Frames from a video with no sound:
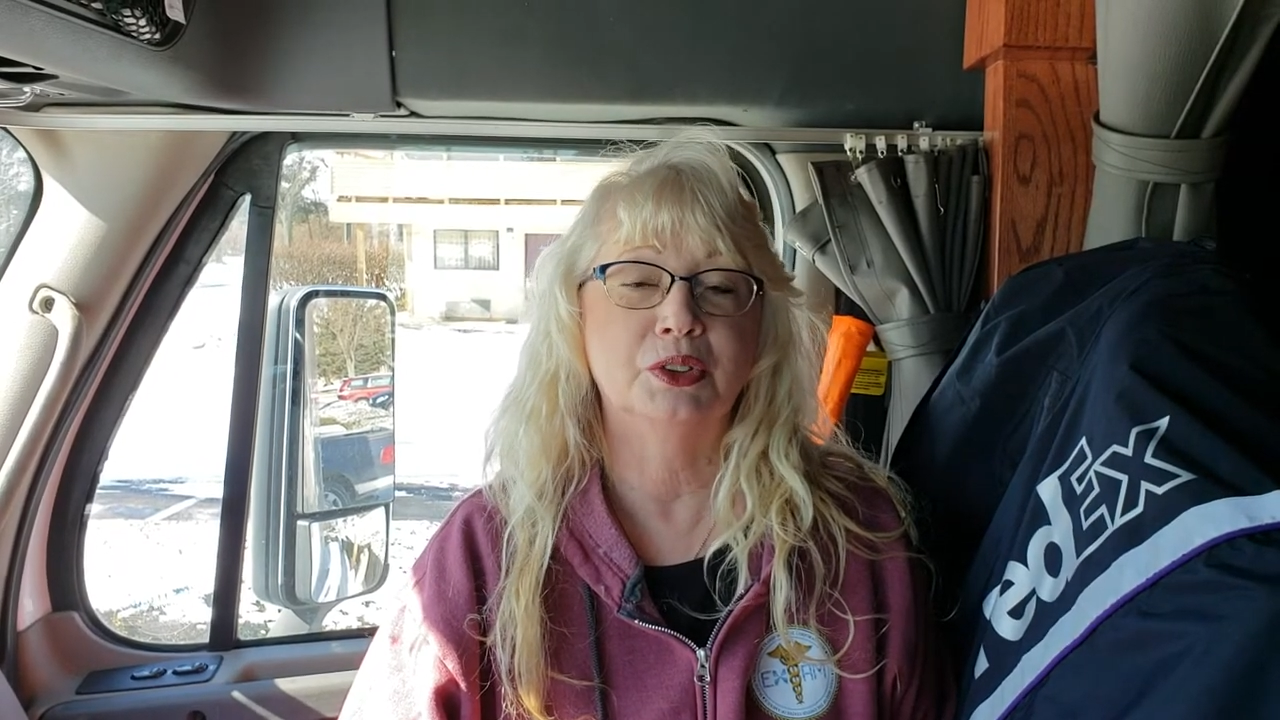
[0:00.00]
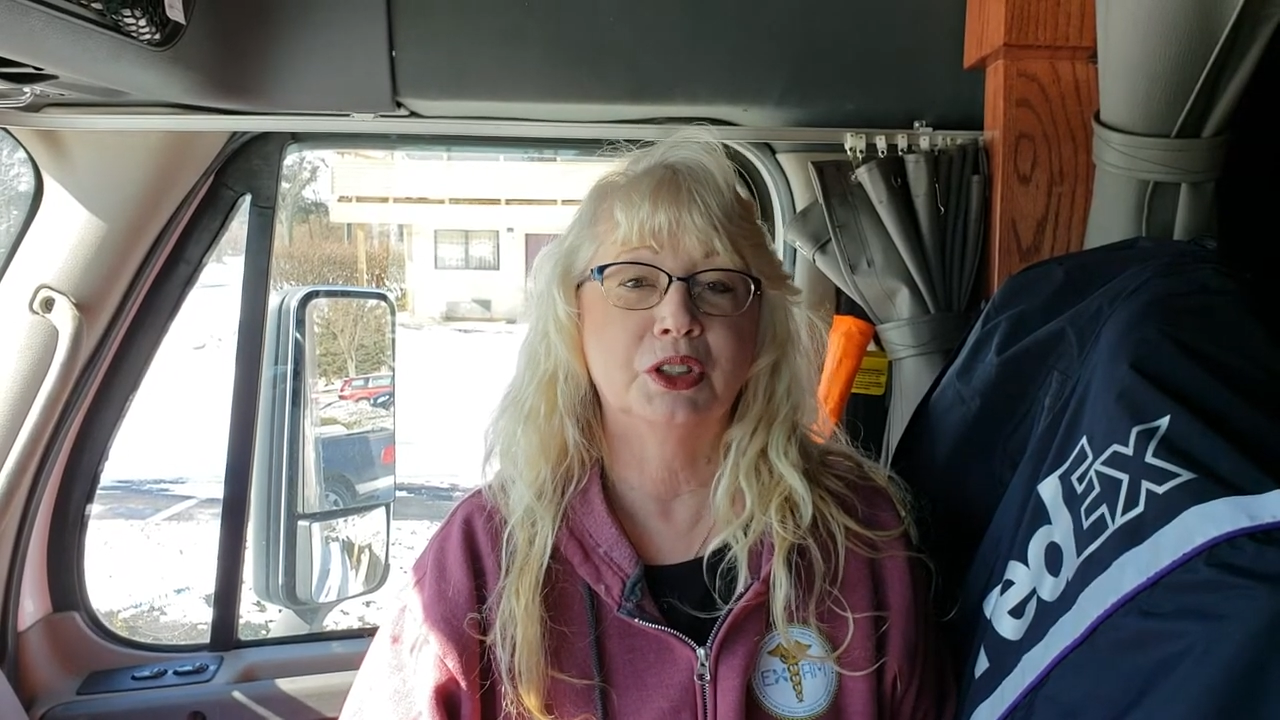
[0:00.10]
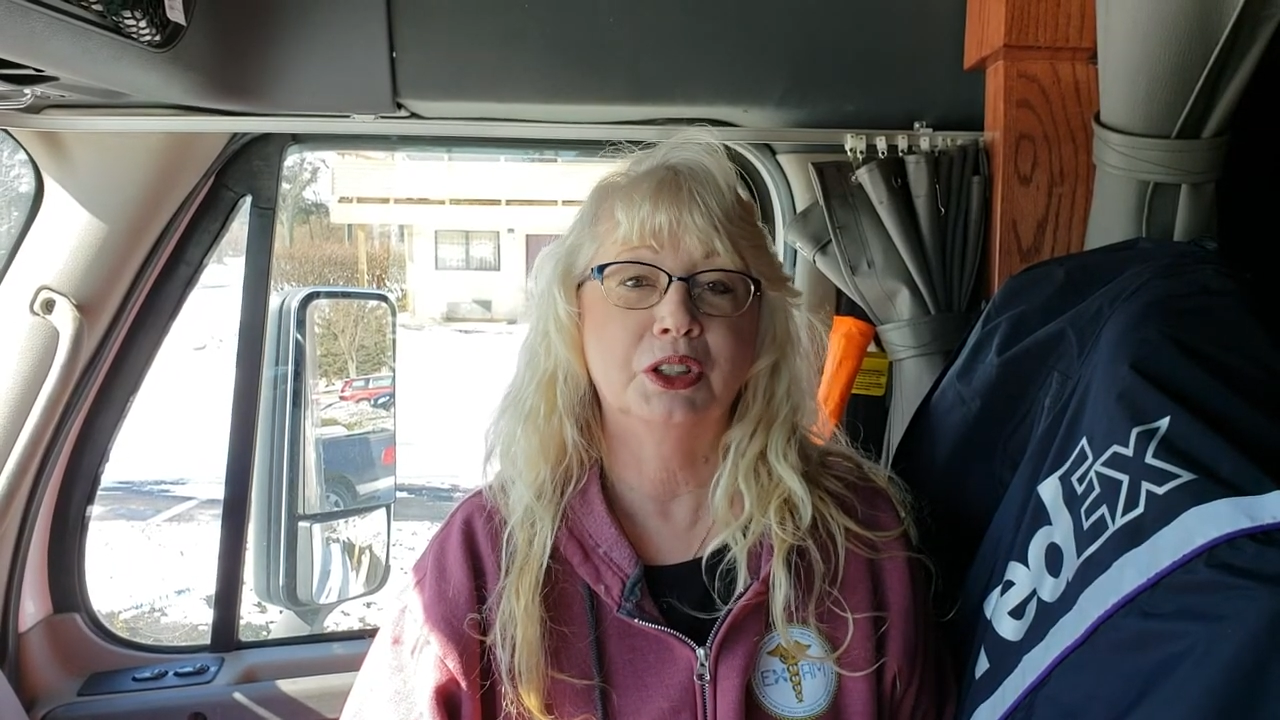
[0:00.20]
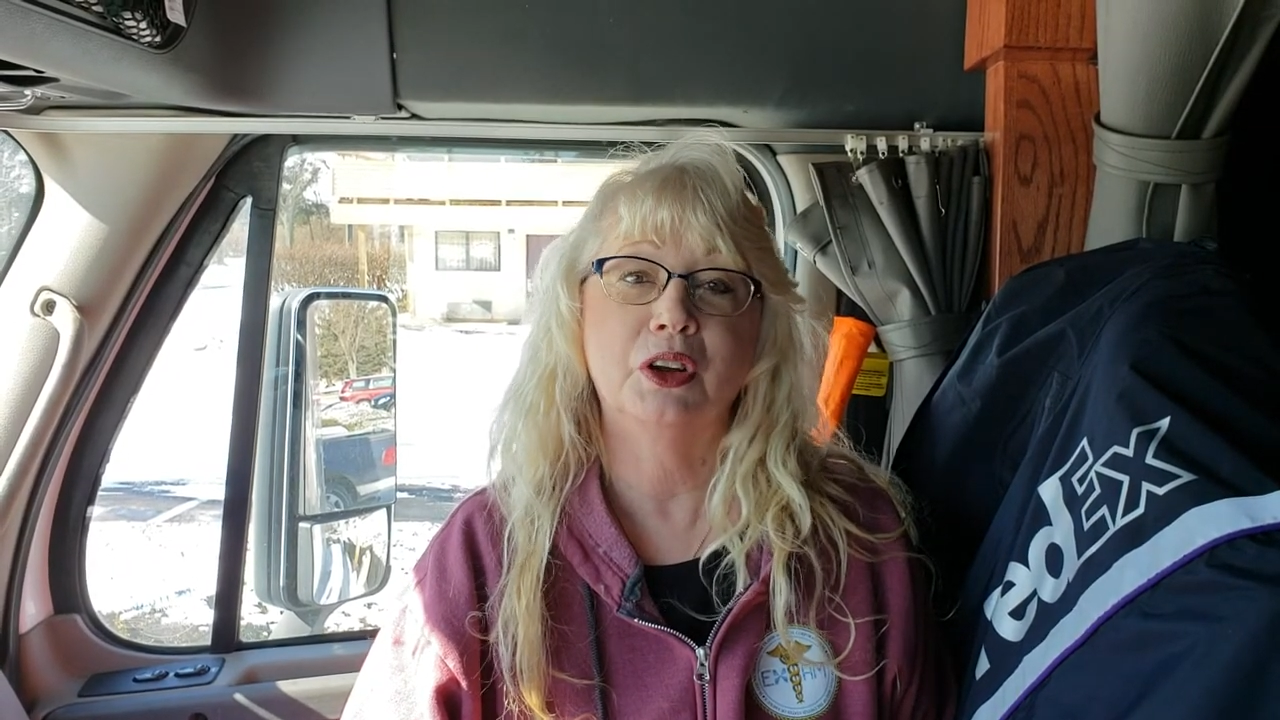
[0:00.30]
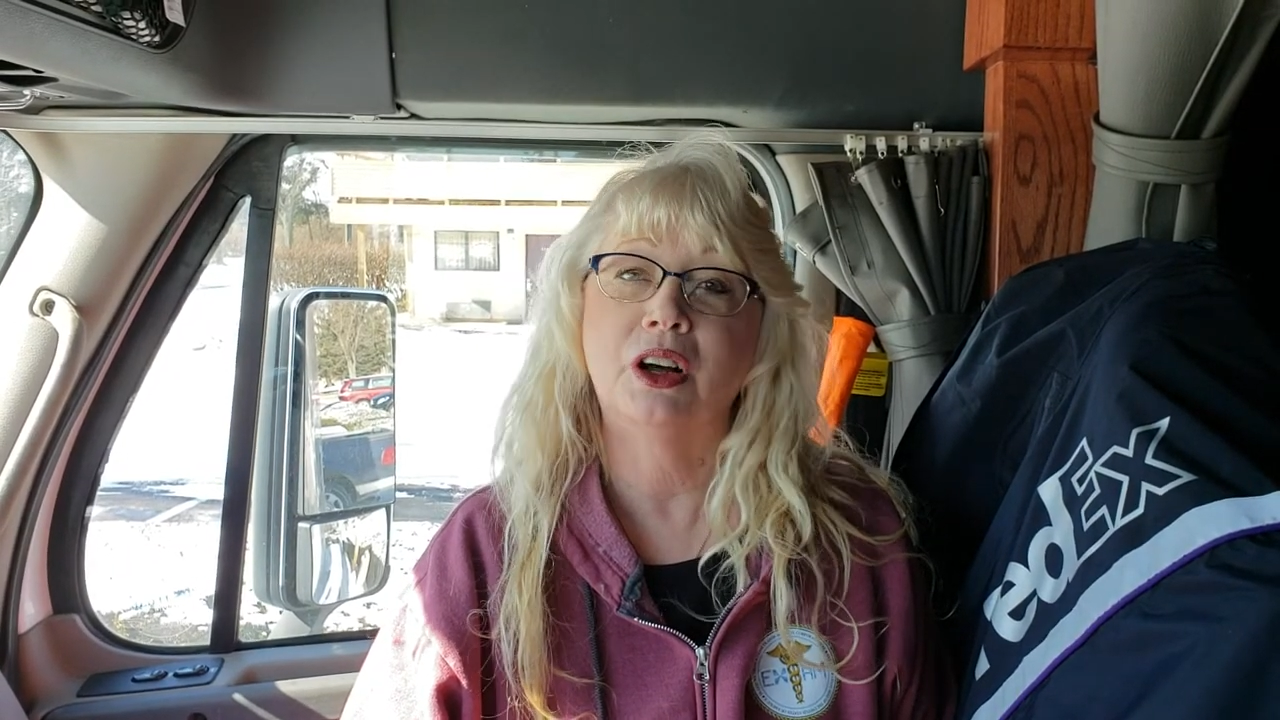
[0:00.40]

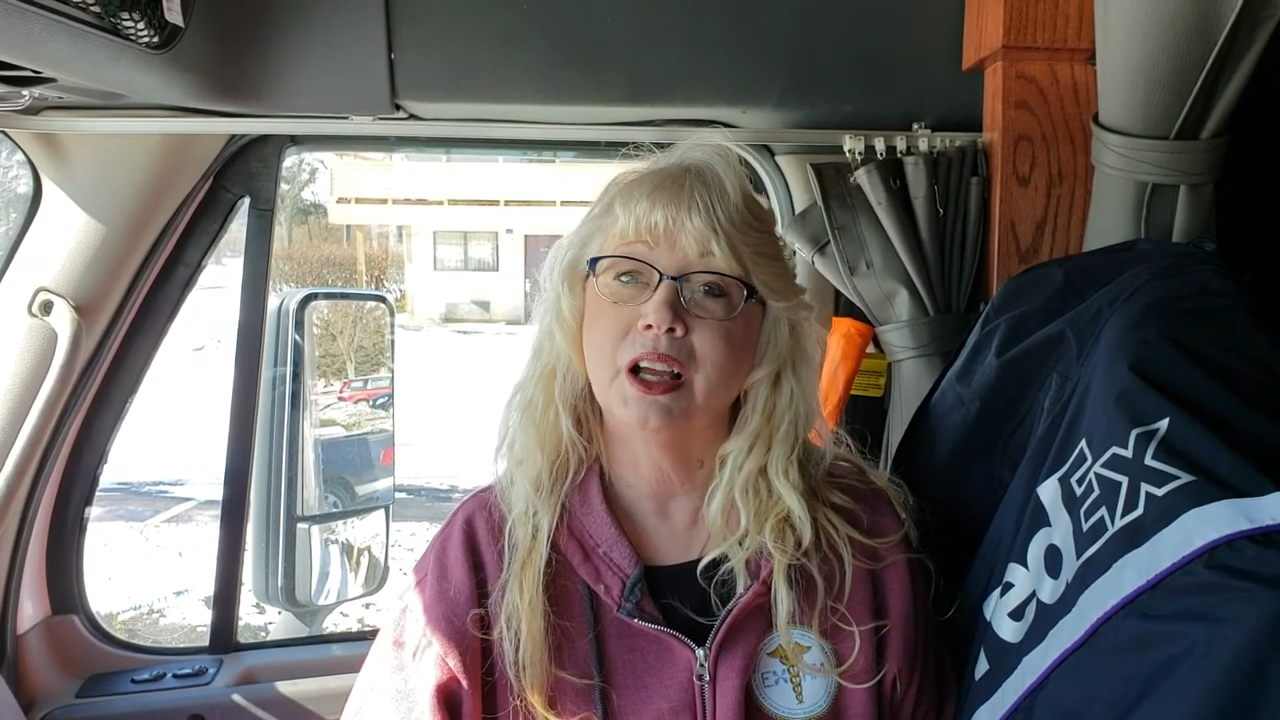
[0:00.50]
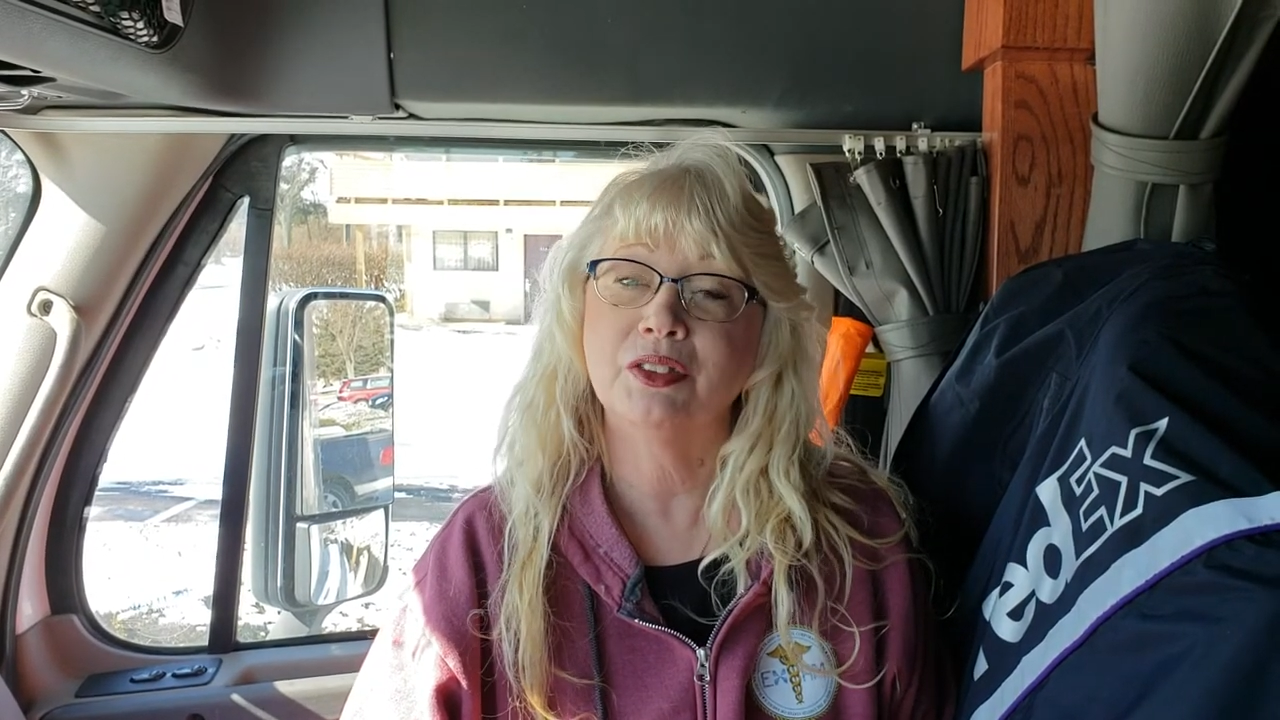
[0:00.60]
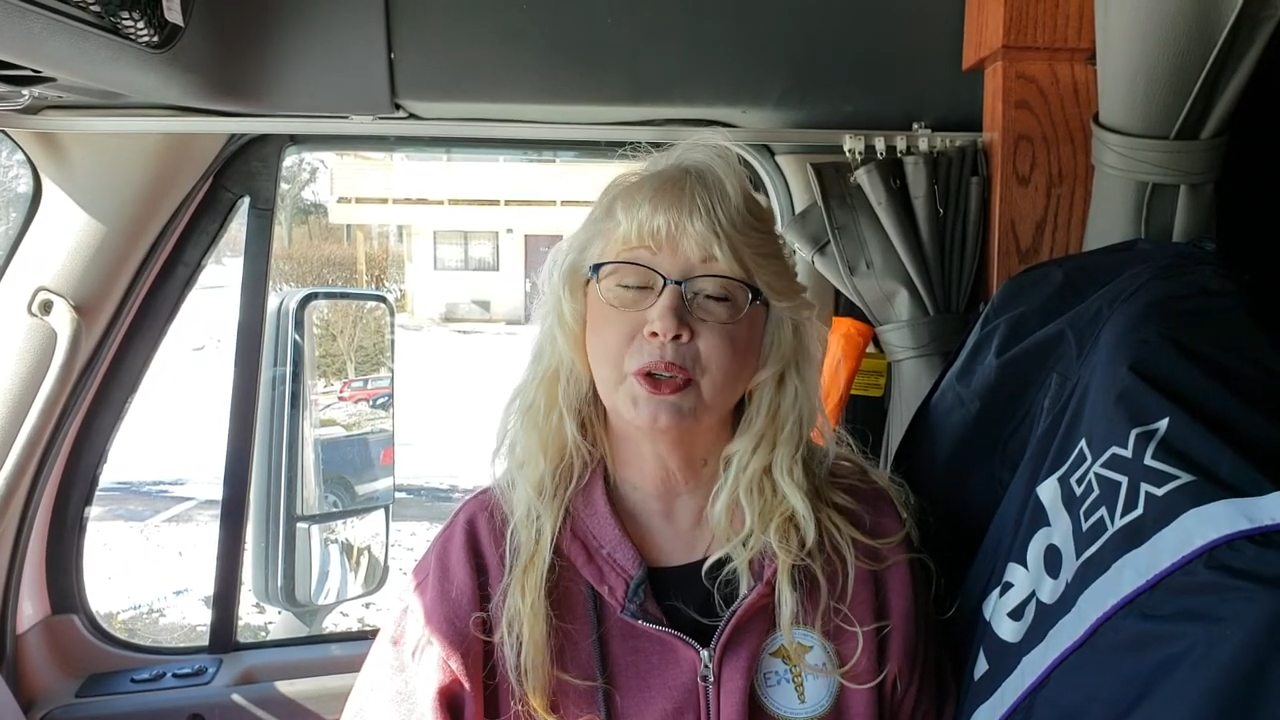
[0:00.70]
So you all have